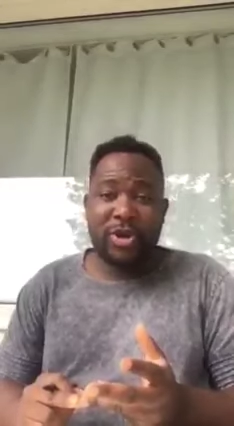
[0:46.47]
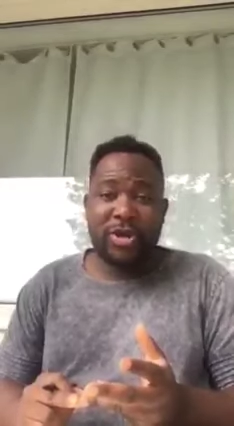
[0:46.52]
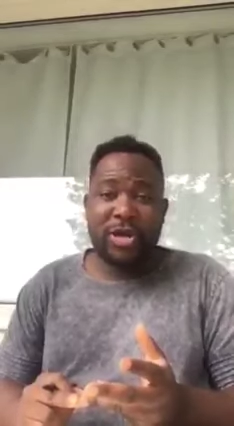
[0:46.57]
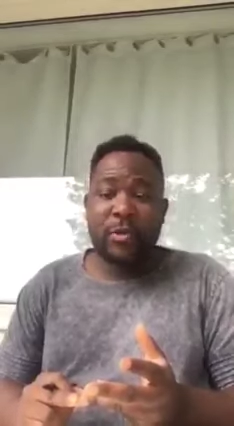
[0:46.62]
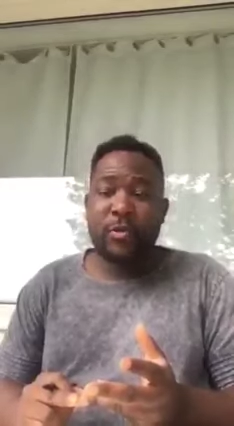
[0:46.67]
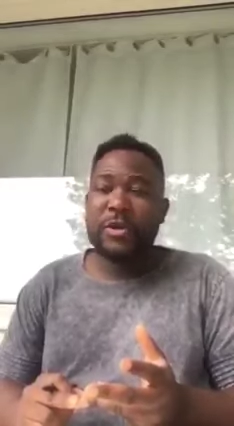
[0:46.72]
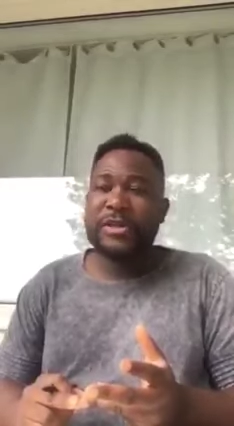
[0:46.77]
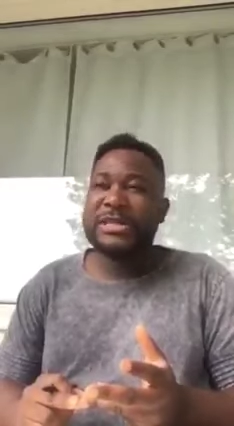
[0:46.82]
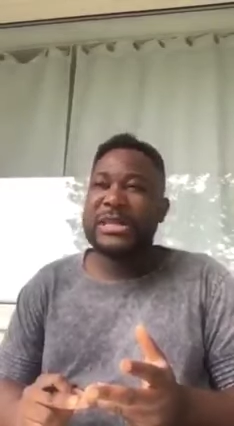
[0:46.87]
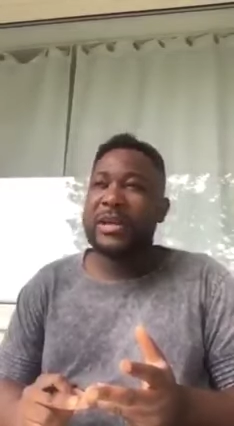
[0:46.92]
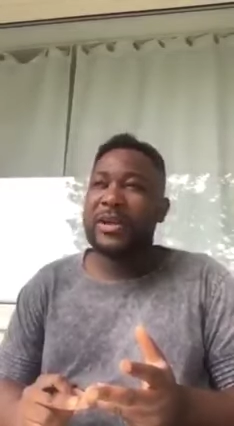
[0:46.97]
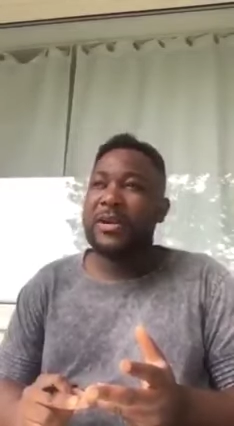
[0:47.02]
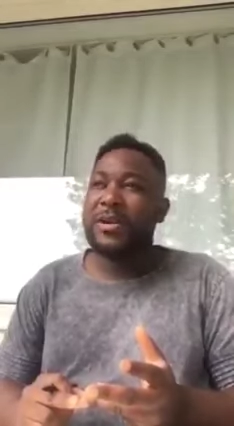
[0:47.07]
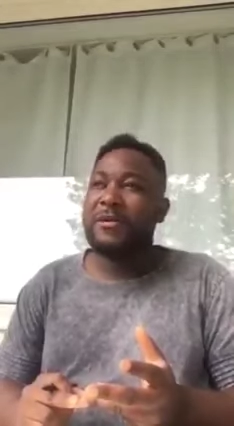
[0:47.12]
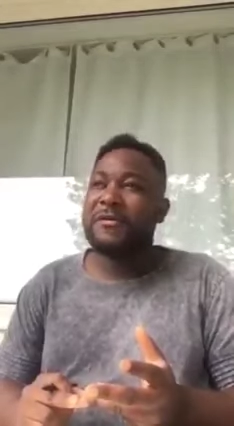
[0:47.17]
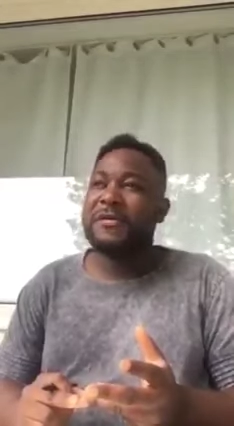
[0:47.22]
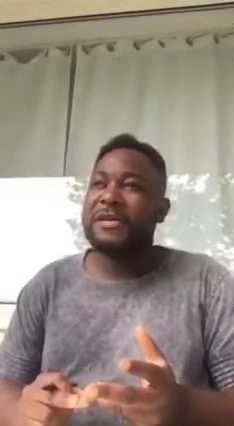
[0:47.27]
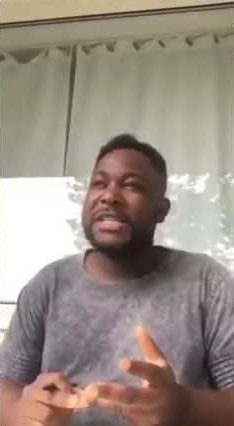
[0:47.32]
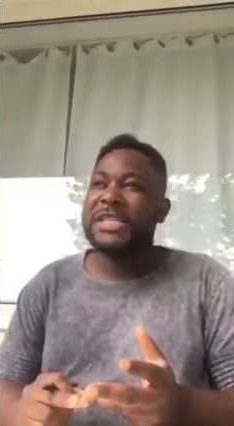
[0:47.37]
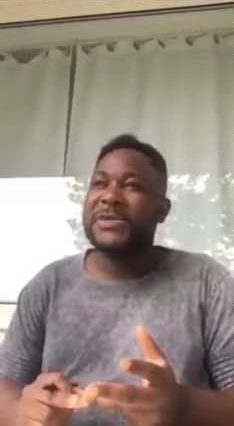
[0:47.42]
there was a lot
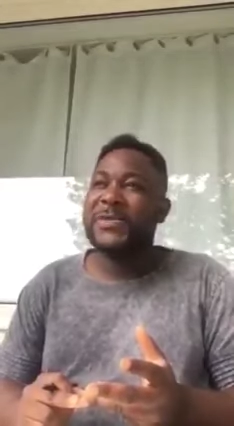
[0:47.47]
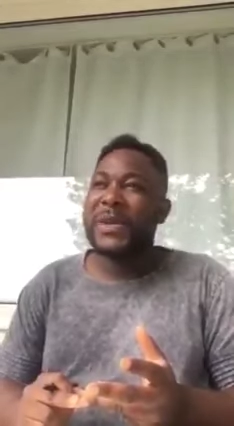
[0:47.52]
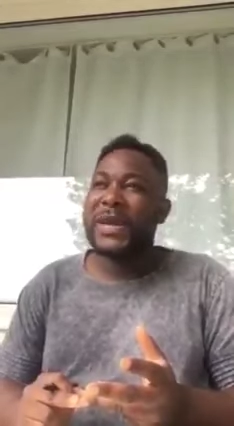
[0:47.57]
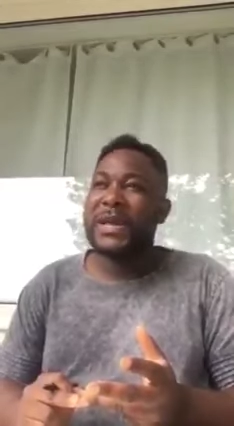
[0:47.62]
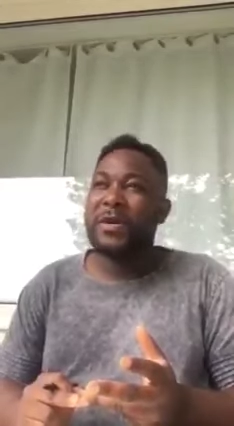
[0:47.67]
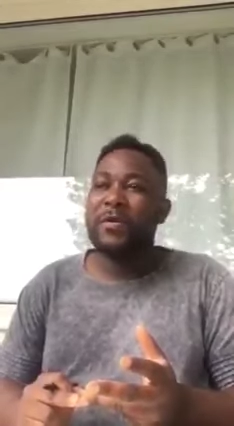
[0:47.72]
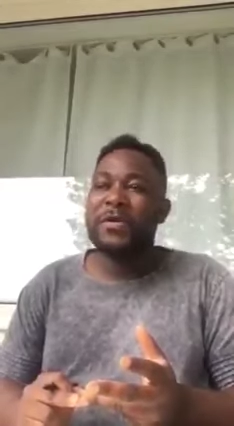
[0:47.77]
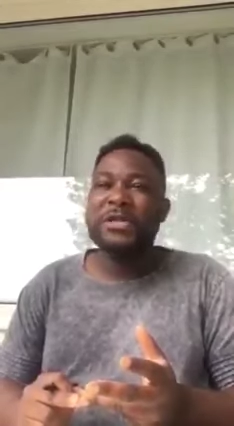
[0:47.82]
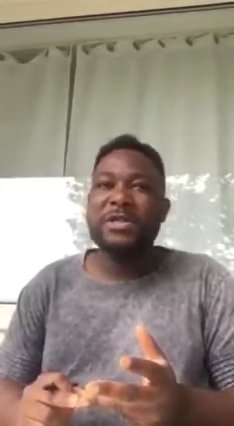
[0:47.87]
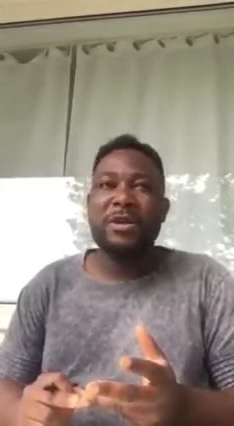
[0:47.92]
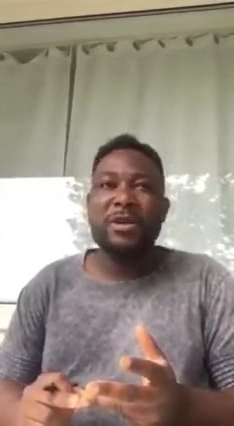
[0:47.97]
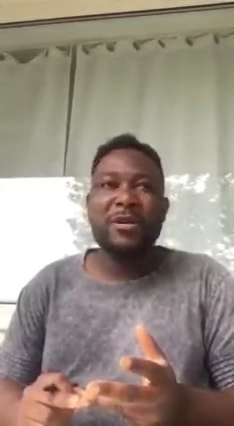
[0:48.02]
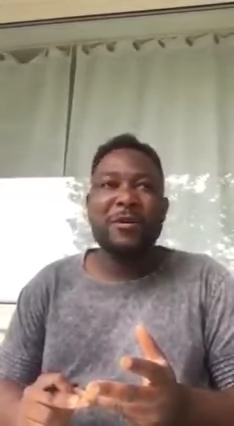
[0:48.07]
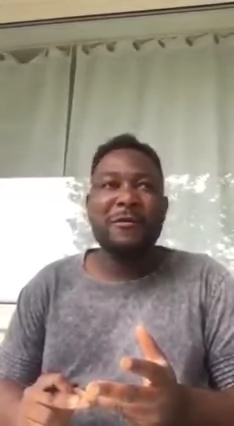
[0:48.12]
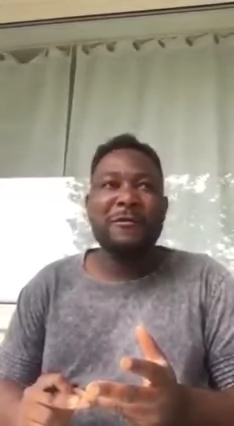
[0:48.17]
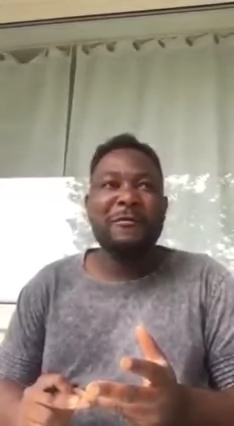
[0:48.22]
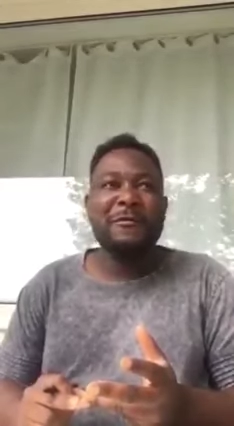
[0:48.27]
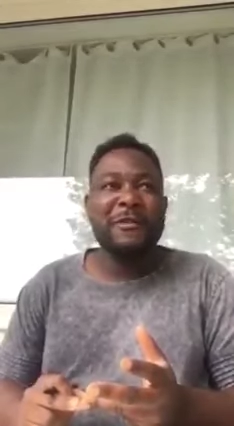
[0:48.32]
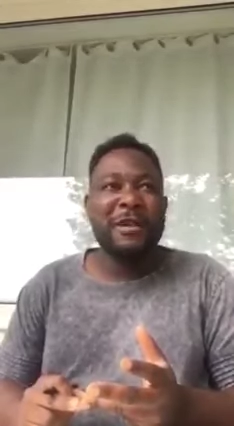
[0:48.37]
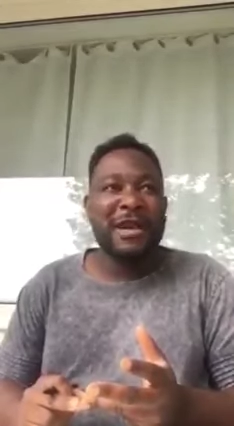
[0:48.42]
of despair, there was a lot
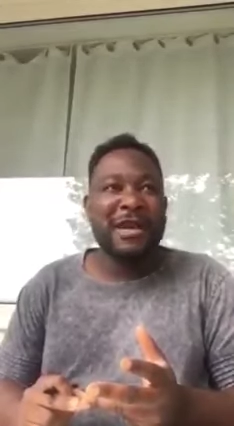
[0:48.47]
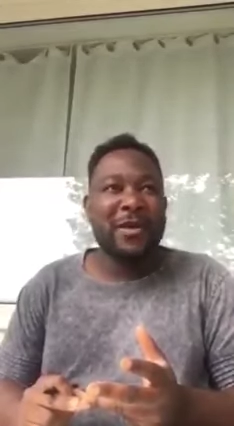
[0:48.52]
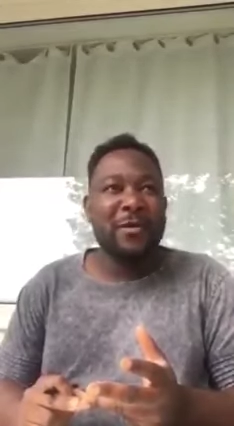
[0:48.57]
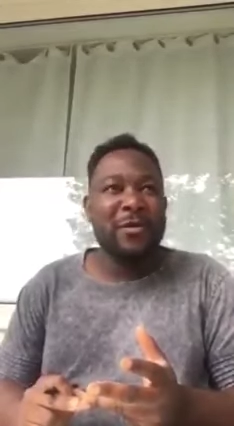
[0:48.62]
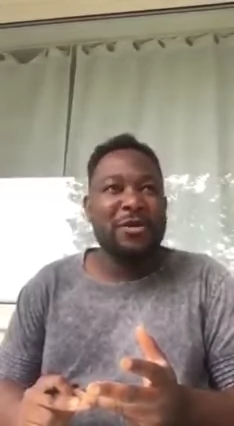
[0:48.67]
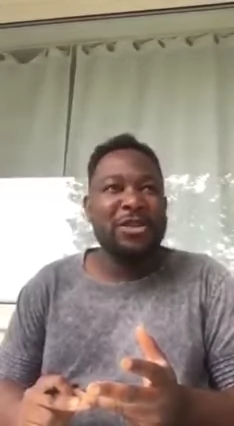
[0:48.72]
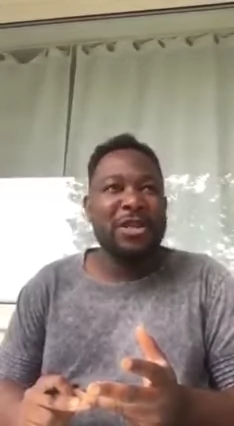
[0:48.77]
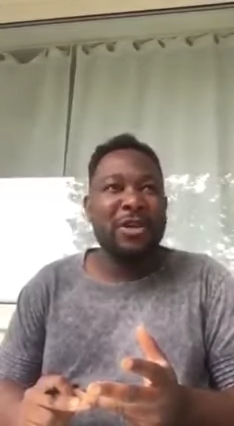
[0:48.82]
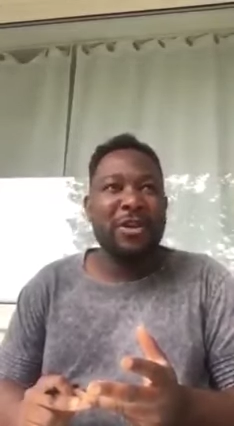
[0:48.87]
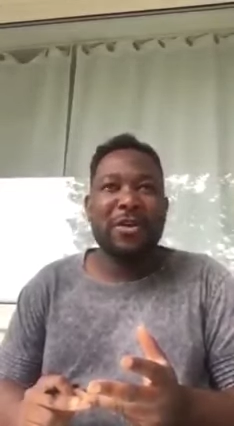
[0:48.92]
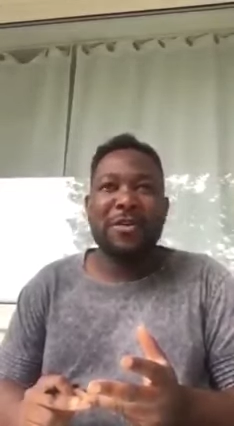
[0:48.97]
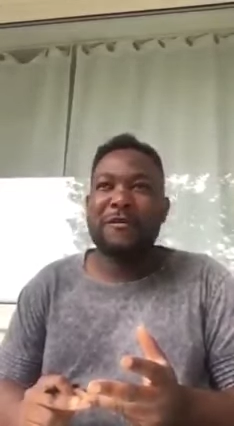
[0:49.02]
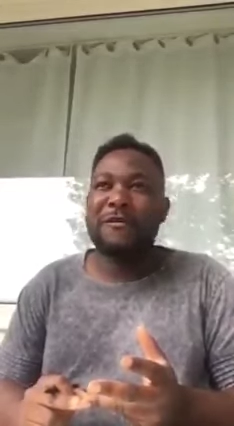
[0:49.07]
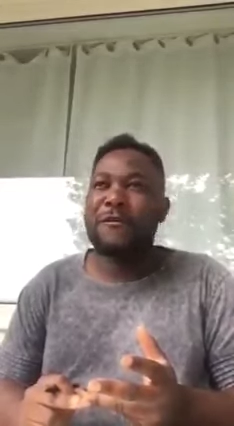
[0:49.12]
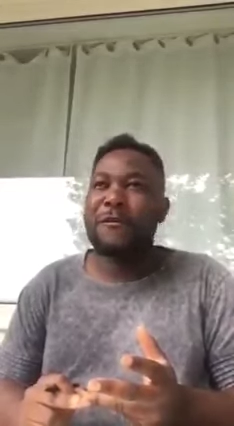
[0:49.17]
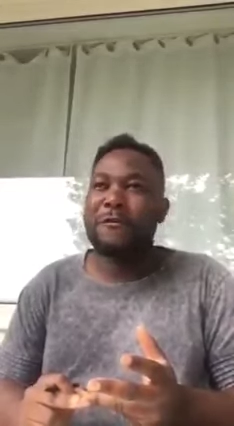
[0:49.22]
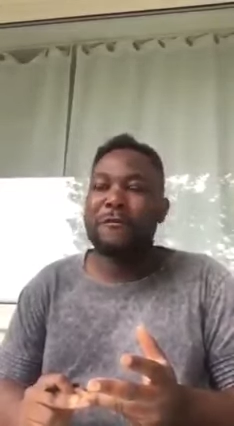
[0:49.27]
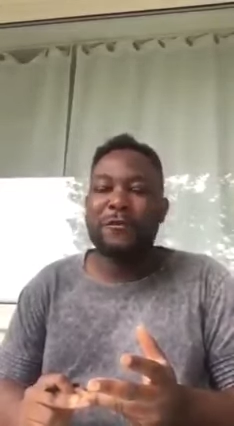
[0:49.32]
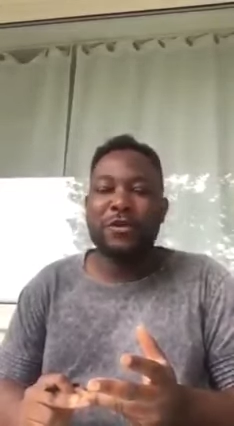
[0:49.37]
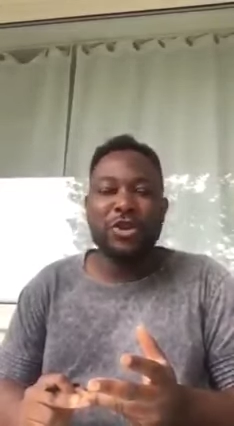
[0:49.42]
of fear, there was a lot of
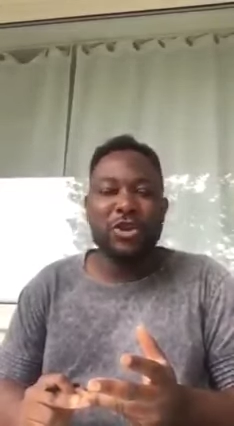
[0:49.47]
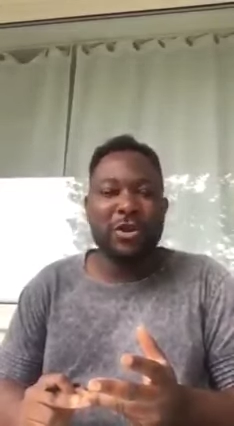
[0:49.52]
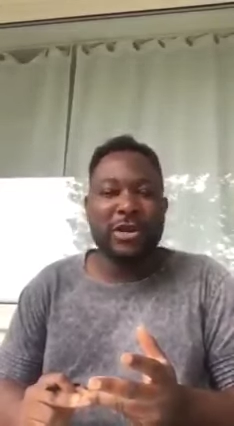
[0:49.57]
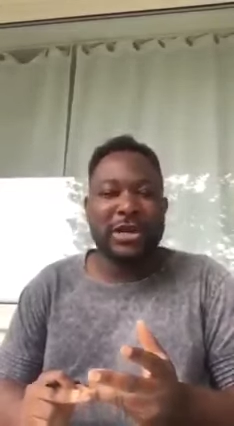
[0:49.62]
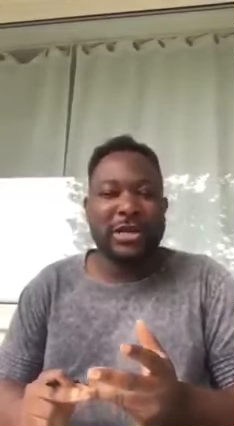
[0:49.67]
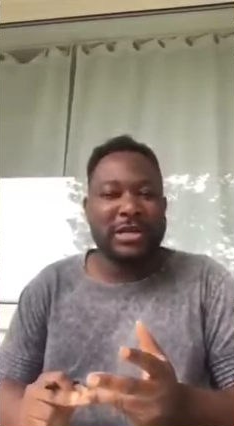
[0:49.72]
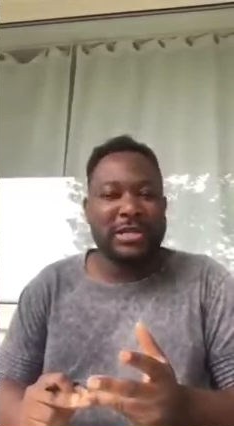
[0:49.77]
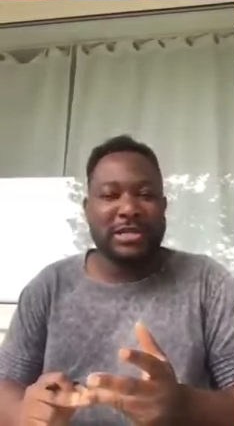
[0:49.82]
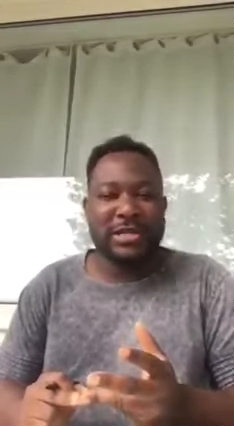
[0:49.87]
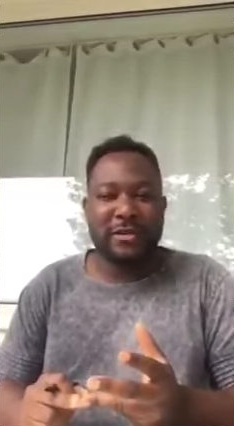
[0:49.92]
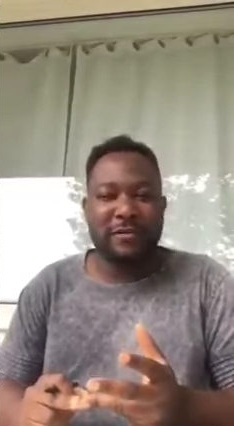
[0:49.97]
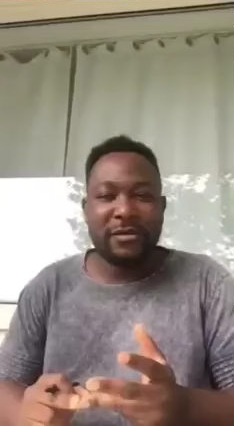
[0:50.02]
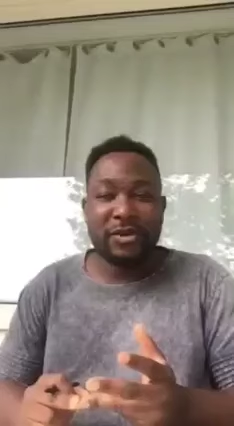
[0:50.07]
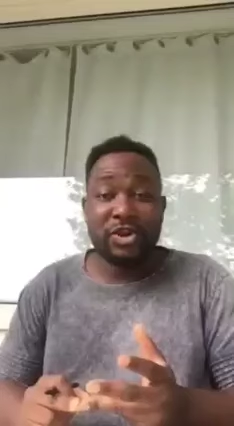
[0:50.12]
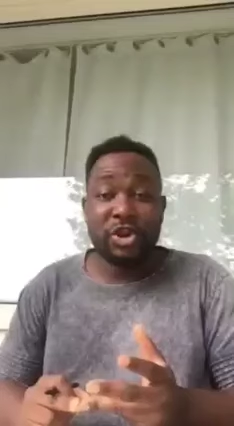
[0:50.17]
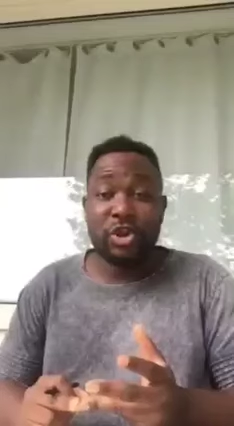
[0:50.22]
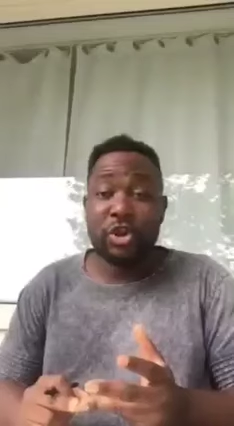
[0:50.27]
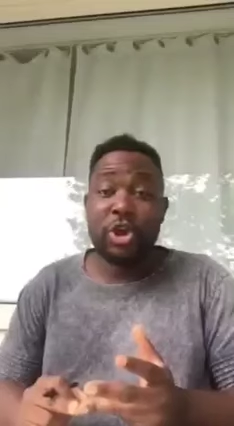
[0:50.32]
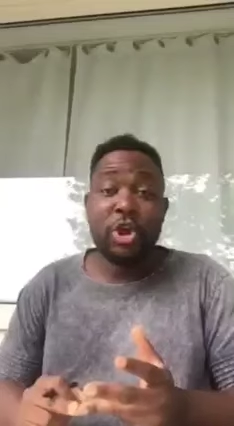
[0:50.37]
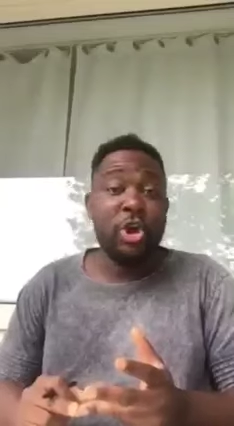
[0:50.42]
confusion in this
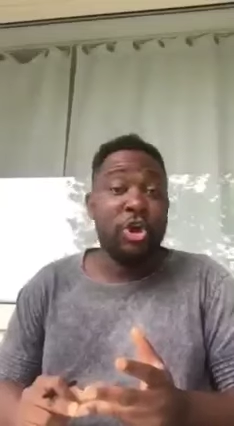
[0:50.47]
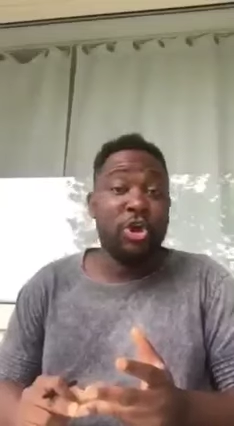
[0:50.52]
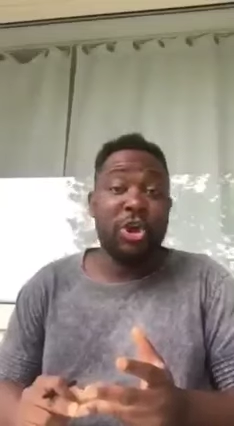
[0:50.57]
revolution.